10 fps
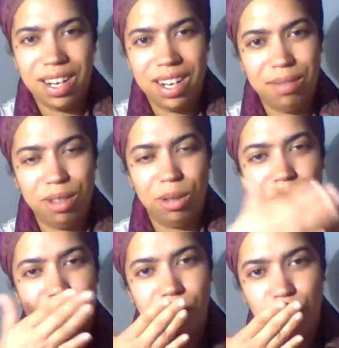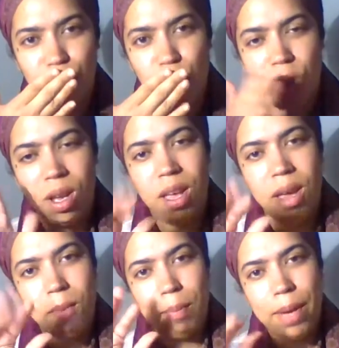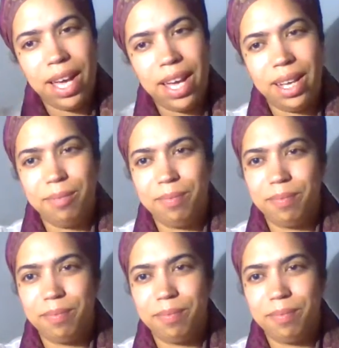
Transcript: Love you all. Bye.